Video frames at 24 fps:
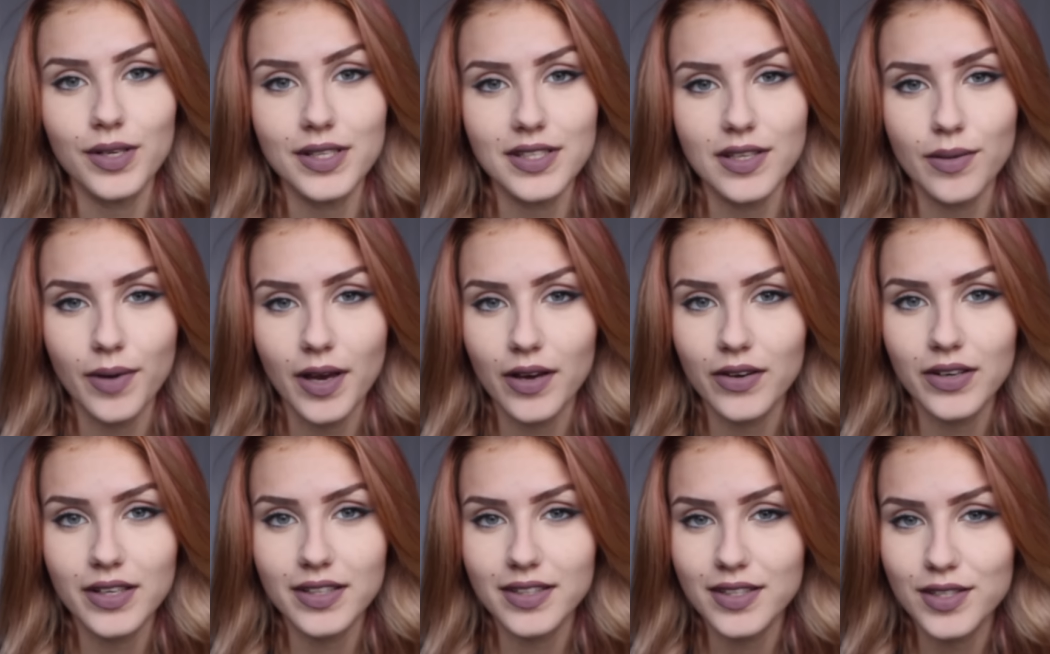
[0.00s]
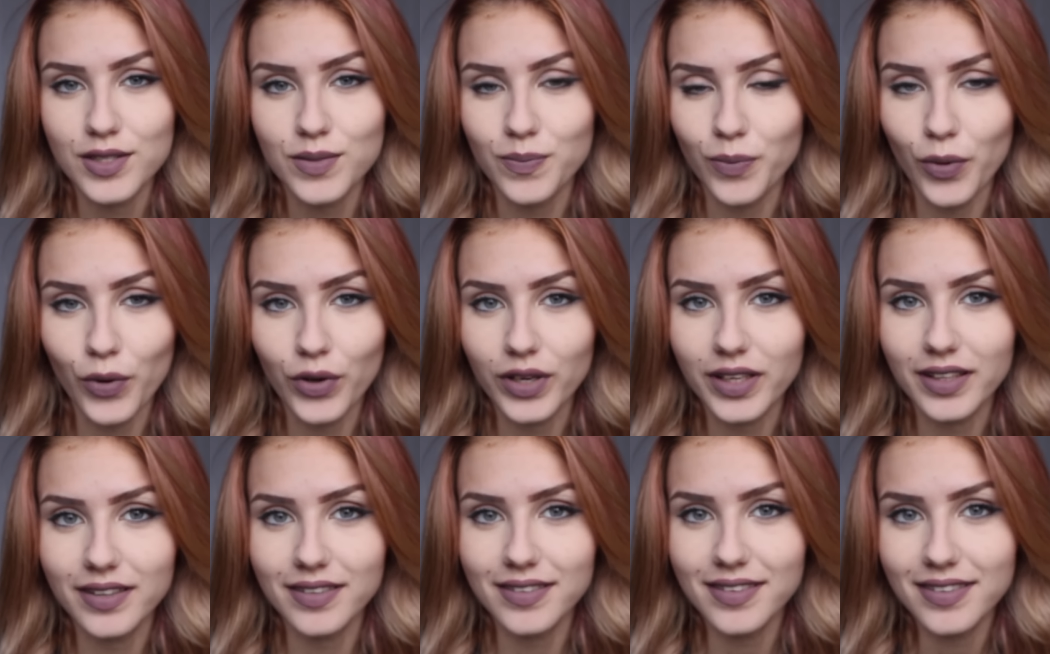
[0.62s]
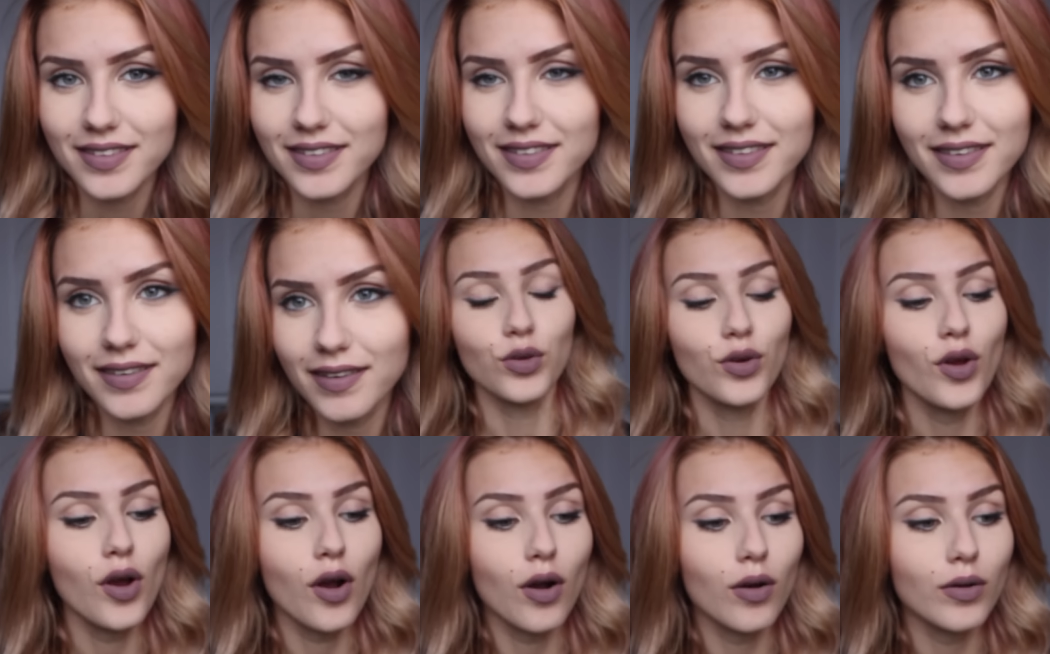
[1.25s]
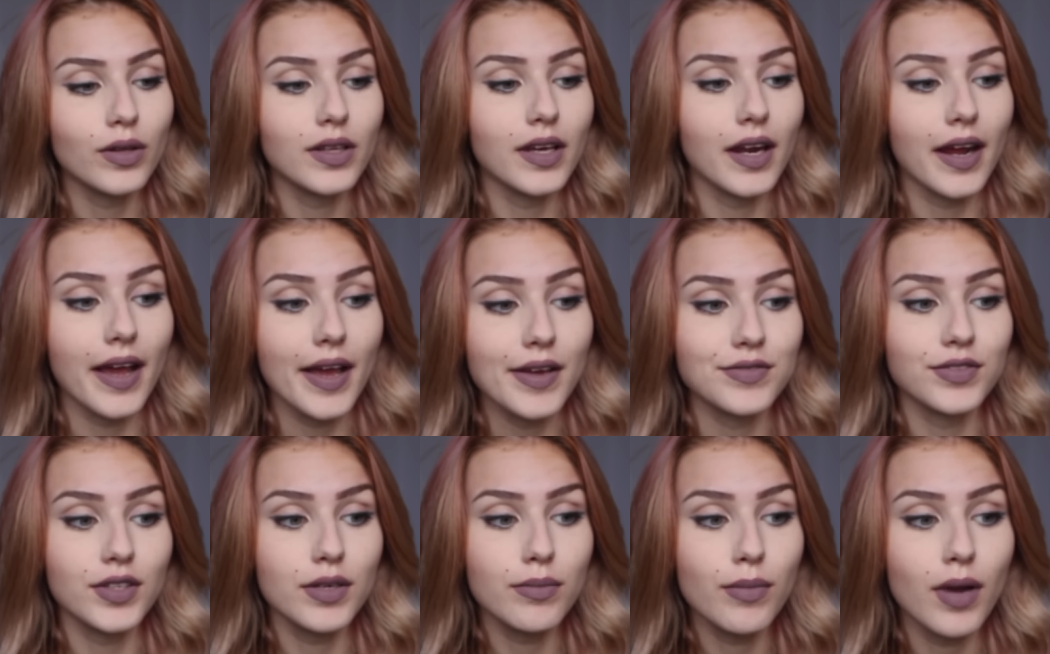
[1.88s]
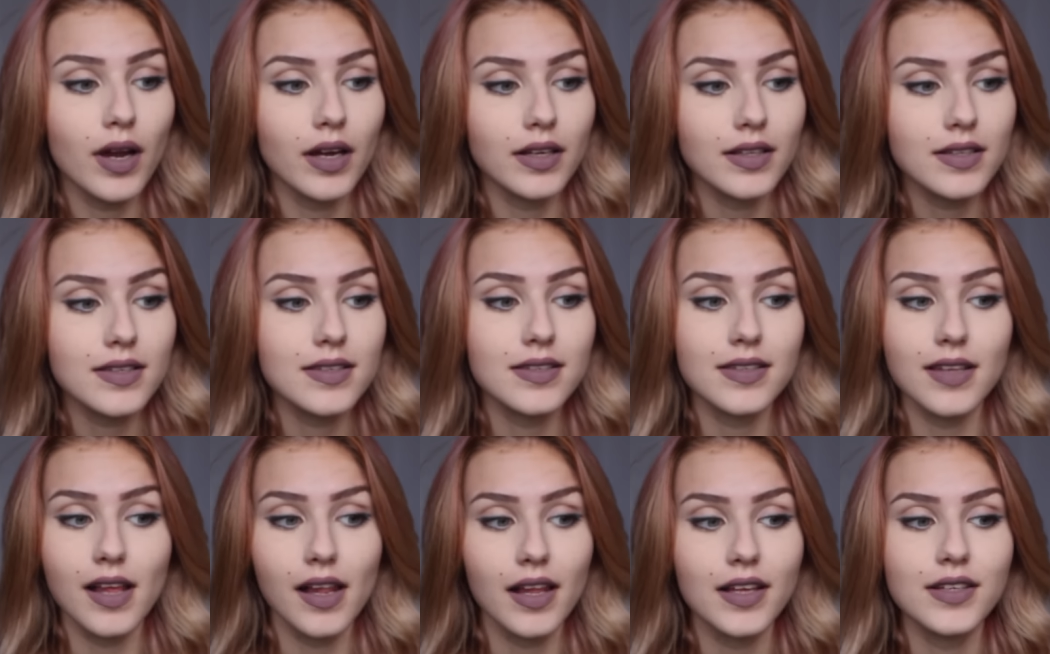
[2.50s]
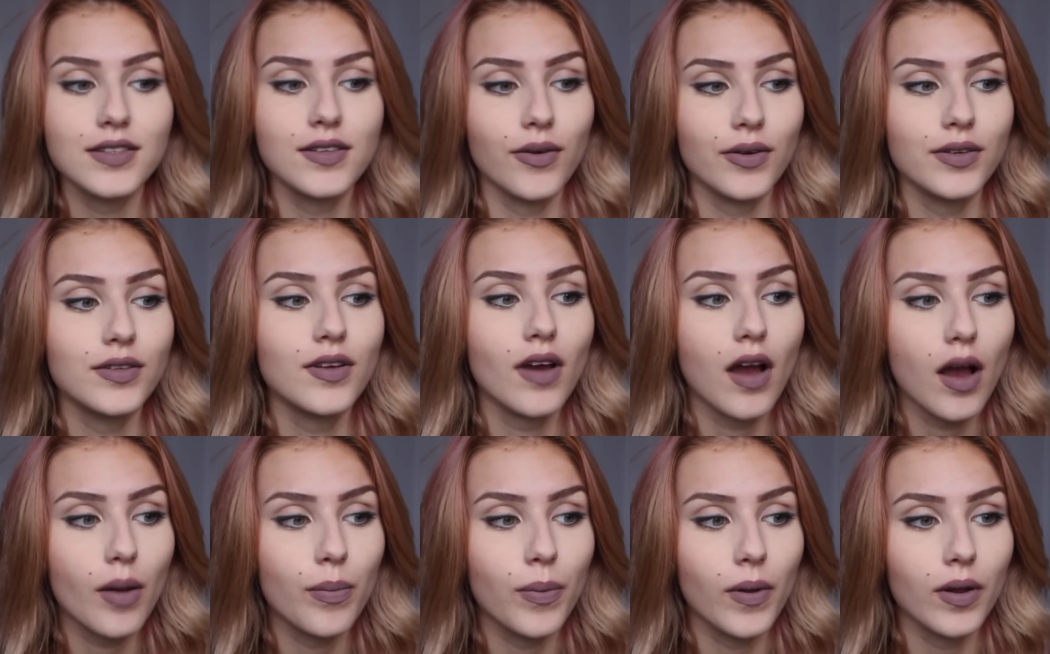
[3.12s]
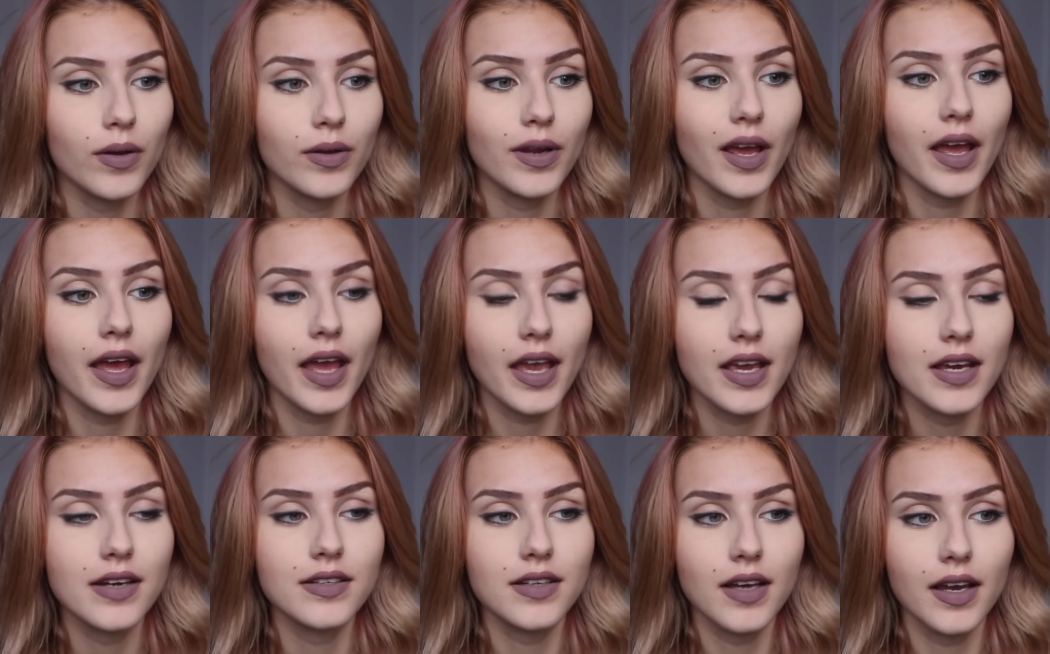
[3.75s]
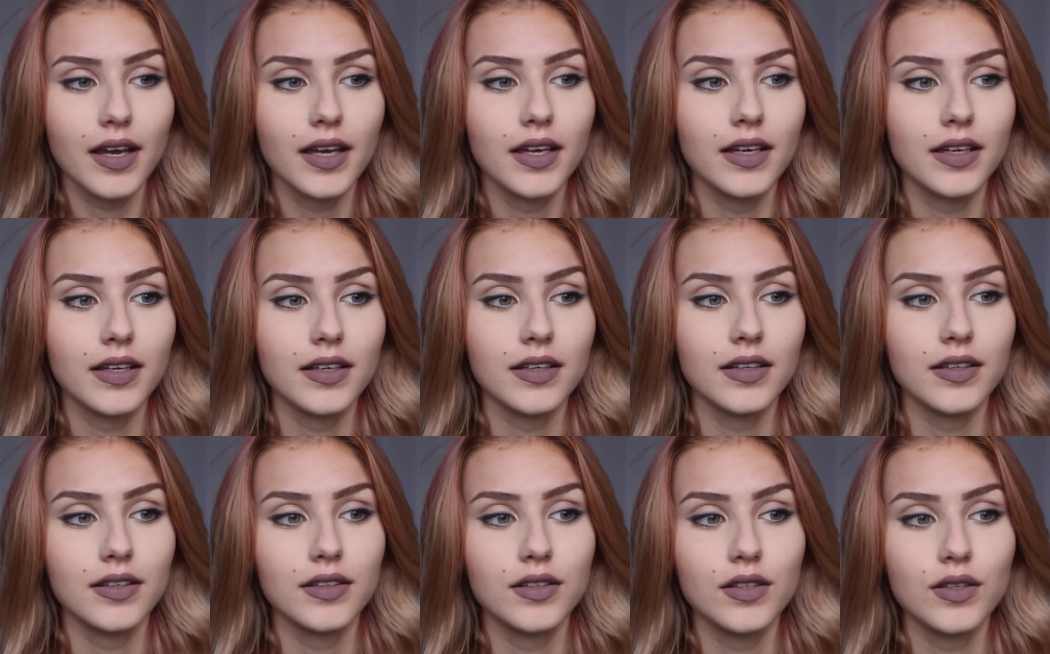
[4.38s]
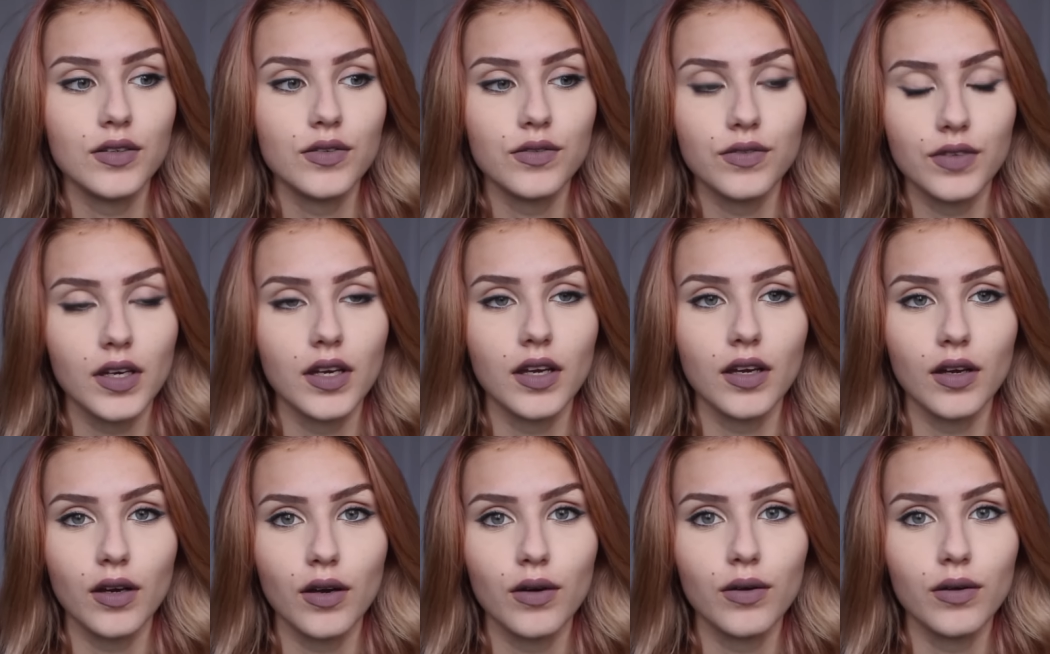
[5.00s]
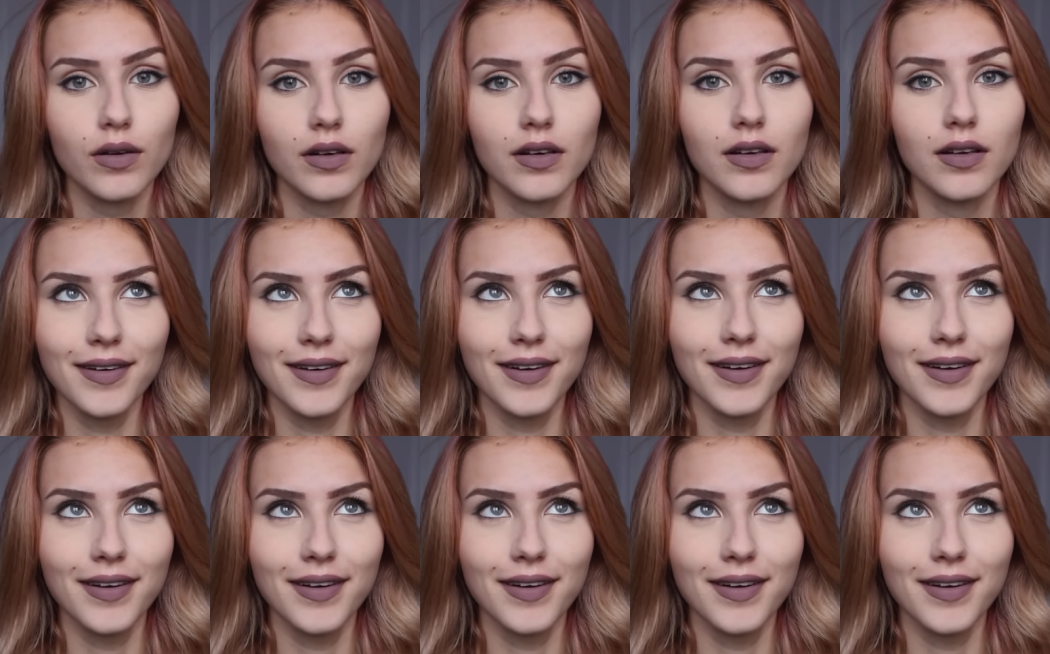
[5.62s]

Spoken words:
is about at this point? Know that every month Stella's going to upload a hair dyeing video.